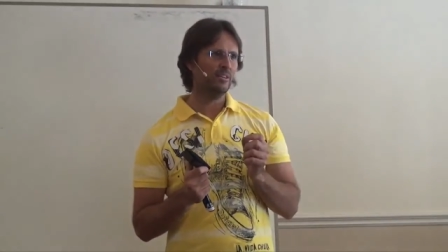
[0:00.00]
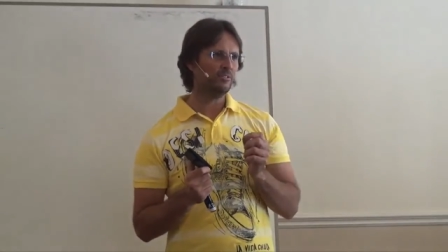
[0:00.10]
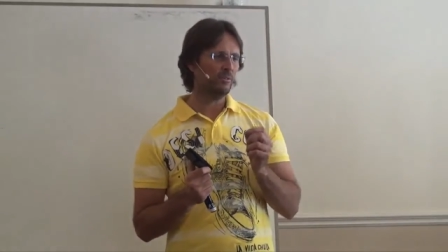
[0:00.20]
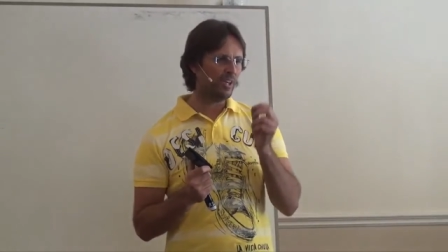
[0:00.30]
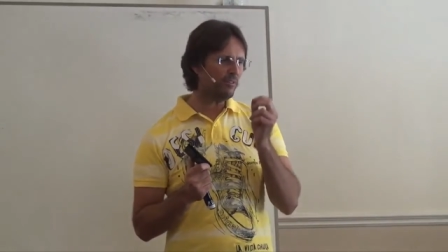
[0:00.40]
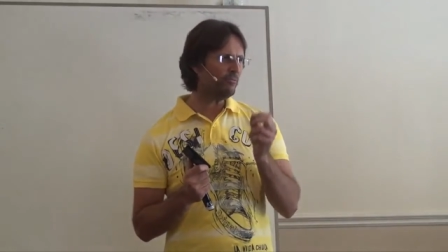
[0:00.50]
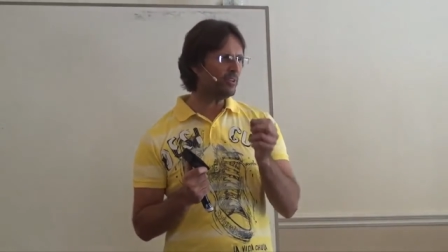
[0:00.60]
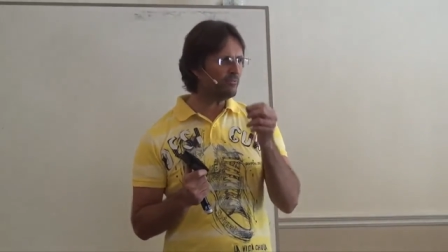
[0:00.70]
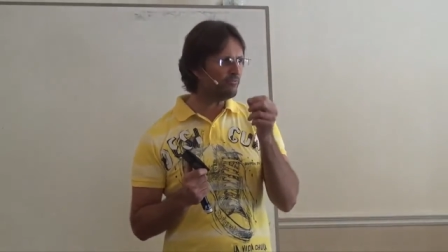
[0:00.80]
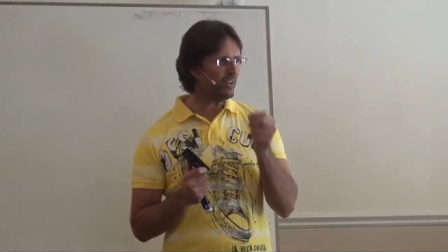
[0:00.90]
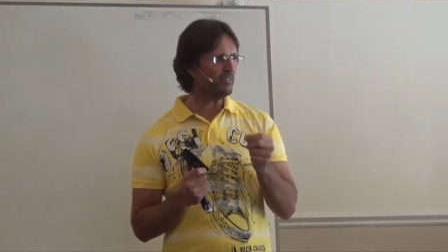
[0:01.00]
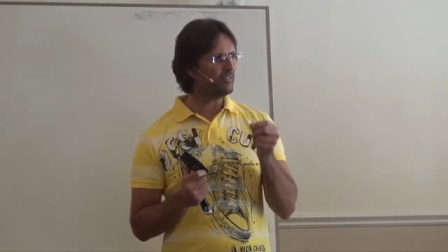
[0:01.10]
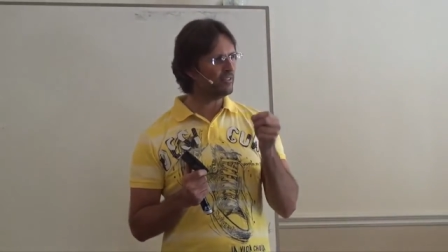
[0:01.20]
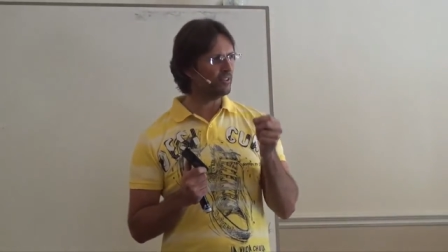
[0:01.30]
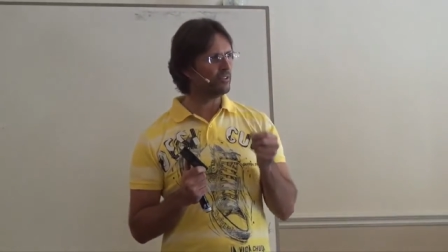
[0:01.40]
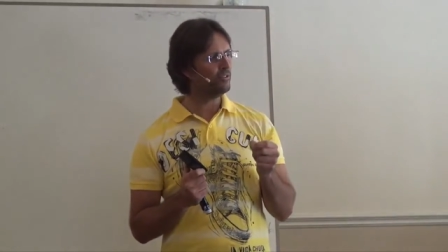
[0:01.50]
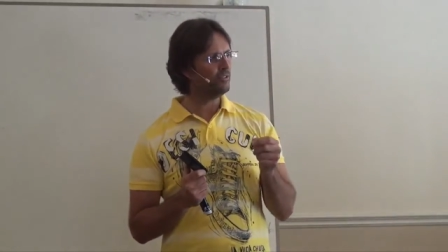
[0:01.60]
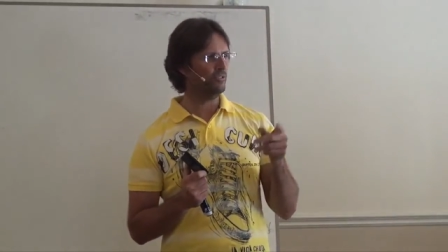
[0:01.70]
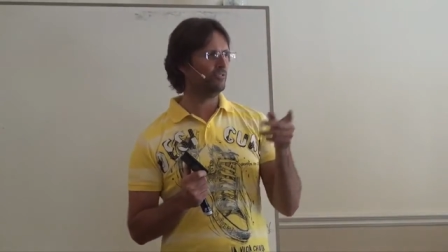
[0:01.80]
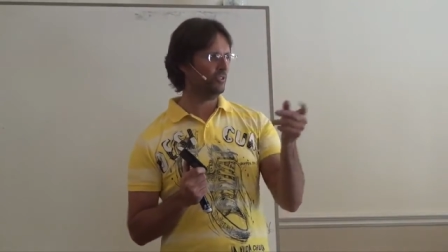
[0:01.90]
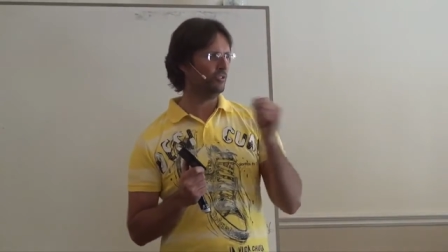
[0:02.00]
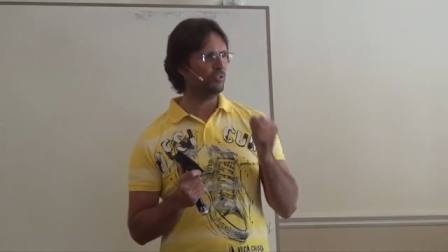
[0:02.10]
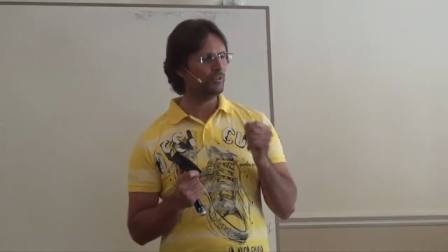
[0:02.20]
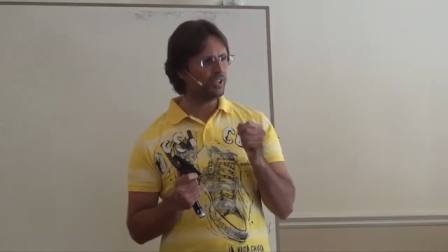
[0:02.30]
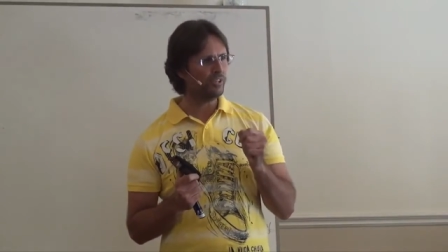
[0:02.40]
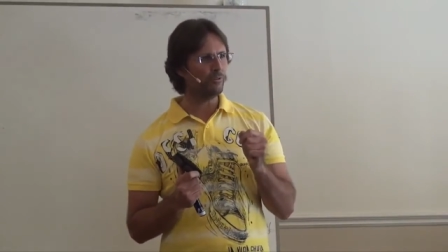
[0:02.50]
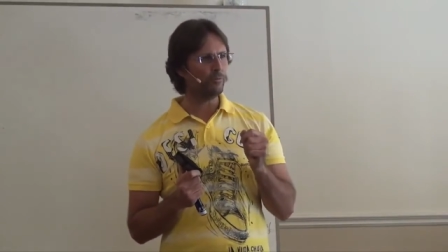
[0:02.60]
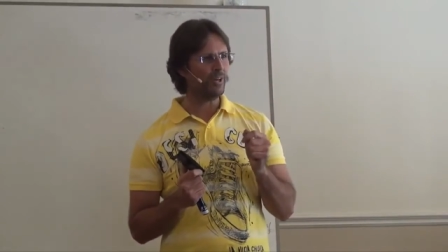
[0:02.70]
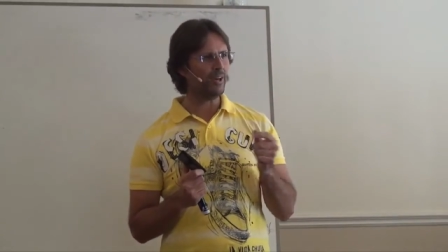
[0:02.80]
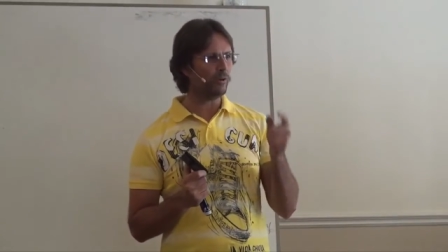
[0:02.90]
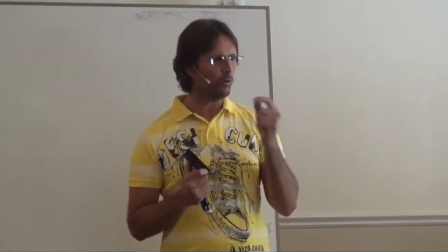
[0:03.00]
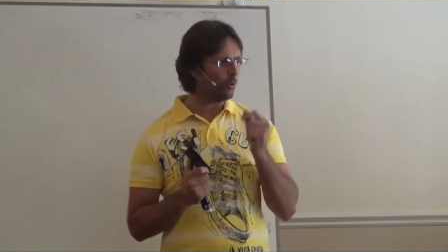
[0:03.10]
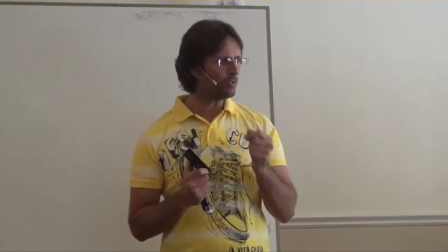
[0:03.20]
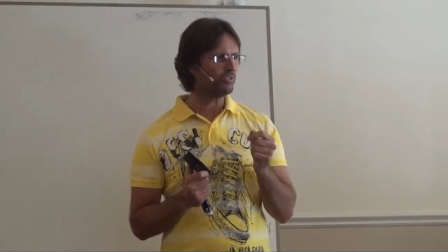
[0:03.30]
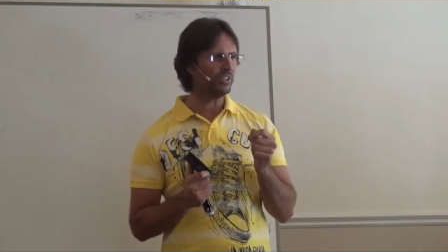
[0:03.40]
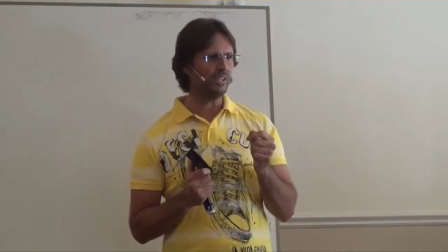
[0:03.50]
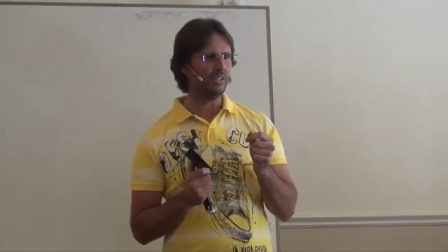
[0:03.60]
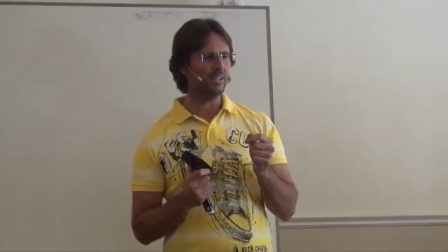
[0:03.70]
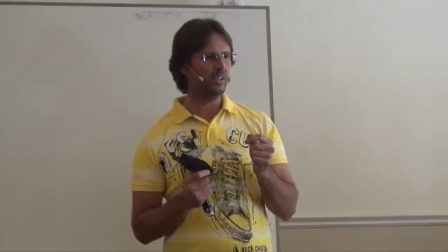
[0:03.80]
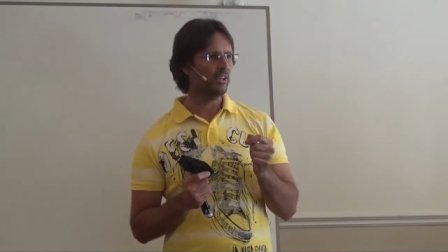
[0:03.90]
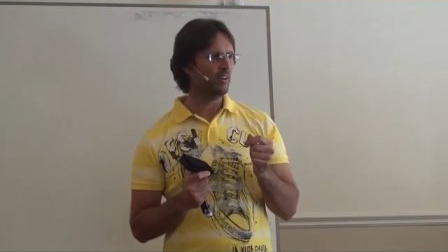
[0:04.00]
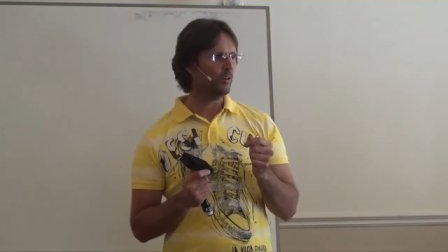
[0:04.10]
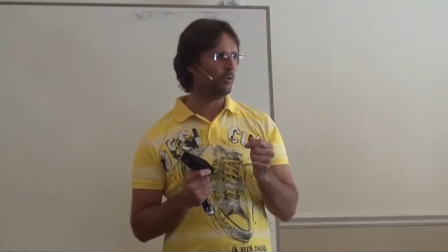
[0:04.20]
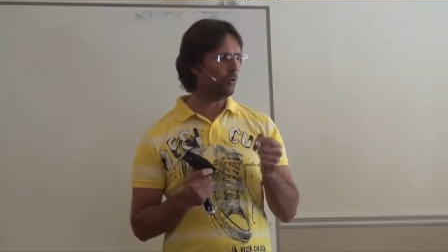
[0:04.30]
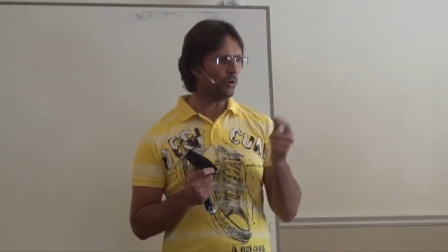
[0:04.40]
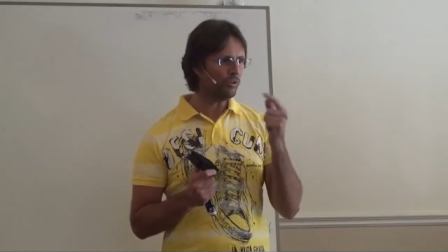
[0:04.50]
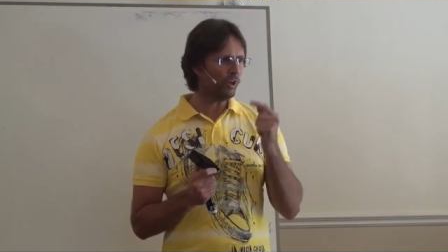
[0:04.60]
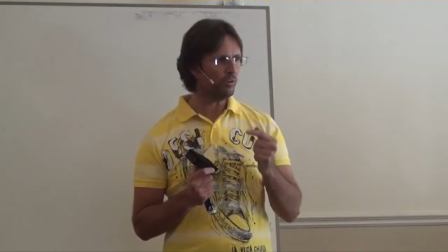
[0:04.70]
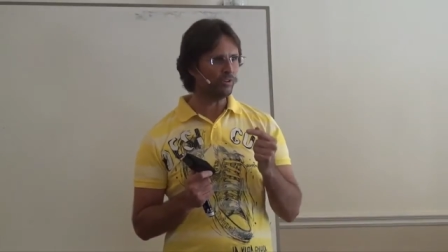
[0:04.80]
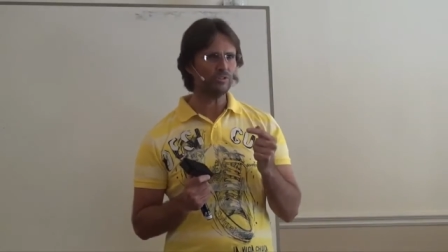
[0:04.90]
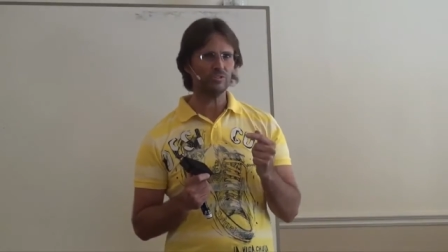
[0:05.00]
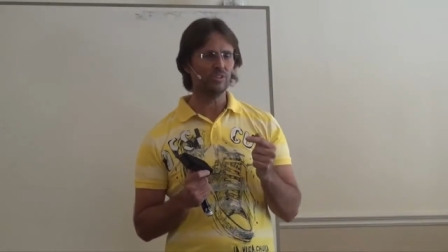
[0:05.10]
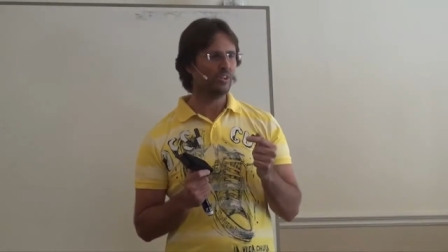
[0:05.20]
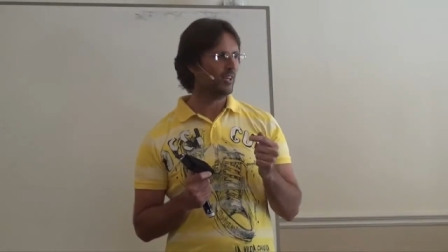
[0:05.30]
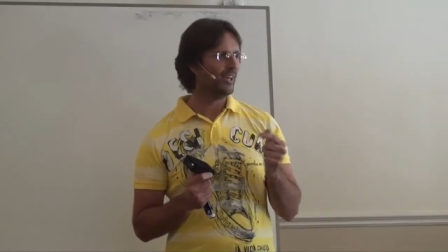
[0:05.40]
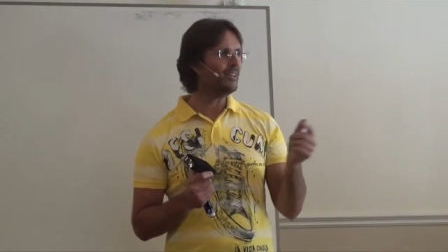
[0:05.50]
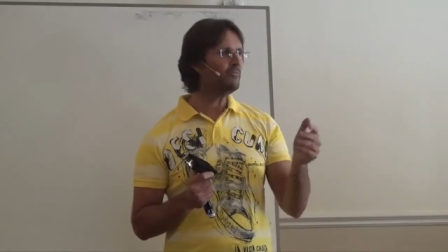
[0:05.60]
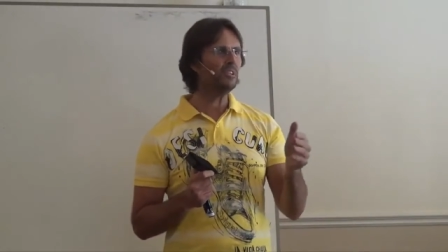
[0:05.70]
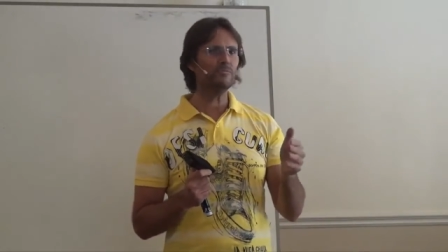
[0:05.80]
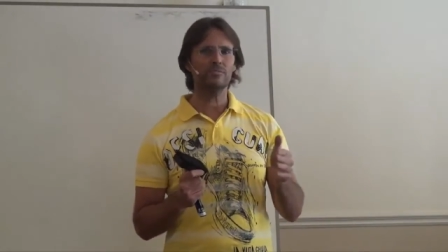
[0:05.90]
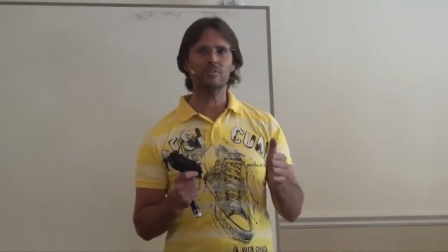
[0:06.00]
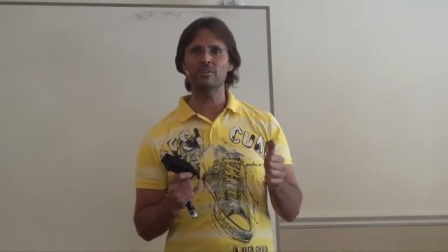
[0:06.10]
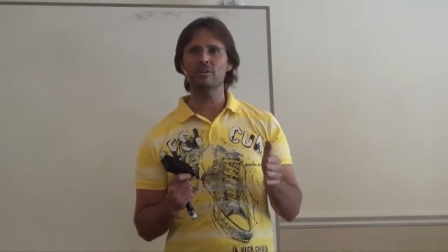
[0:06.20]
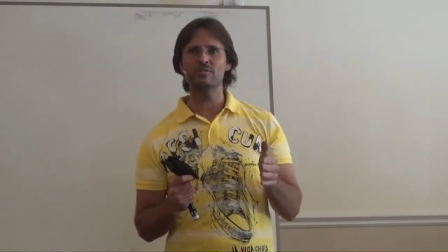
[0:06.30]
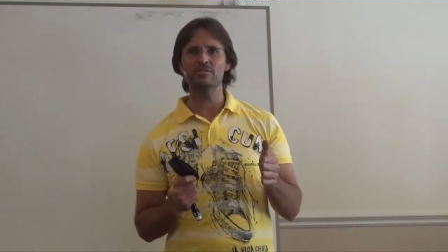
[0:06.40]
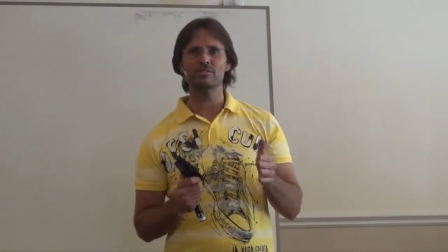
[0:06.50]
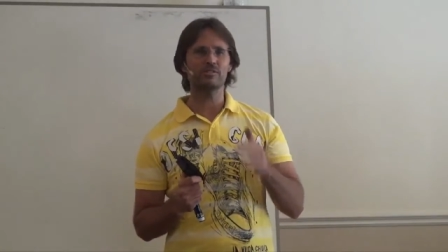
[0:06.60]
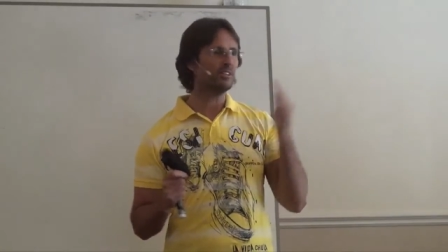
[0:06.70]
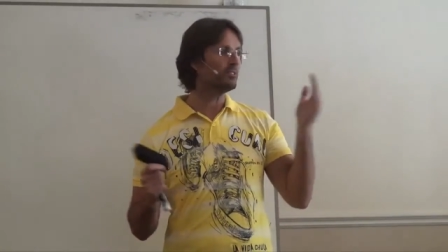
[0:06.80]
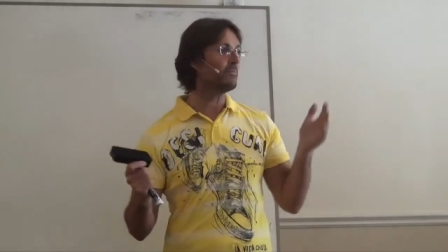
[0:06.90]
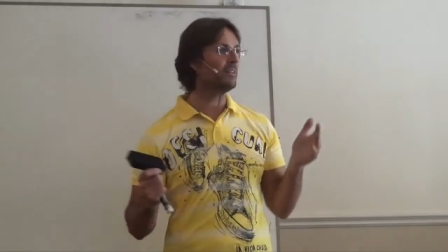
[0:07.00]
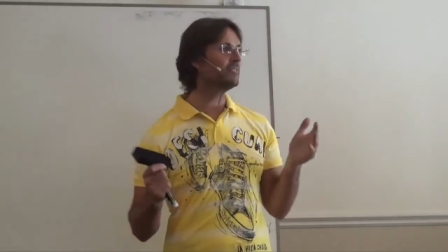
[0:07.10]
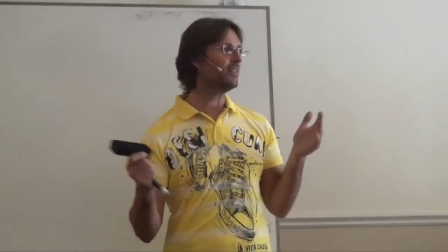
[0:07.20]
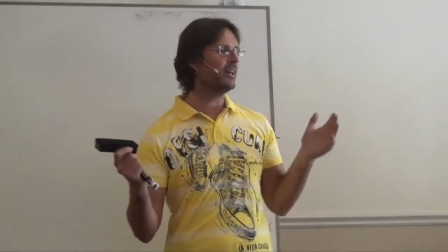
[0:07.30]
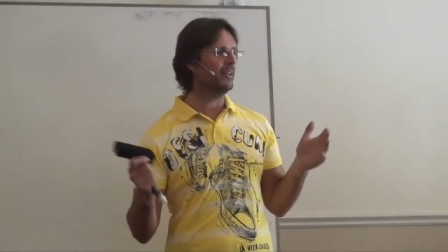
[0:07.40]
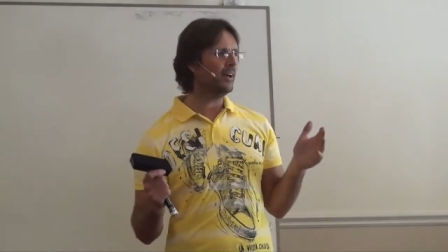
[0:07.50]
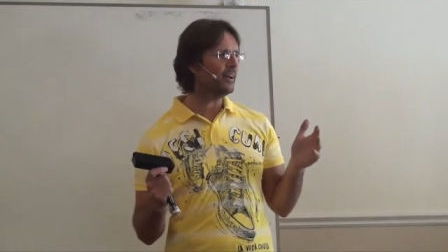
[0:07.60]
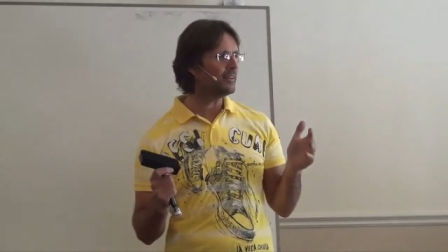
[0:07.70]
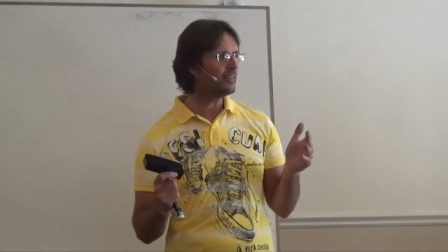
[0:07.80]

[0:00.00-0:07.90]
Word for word: So every event that occurs that you hear about or see or notice, even if you notice it six months later,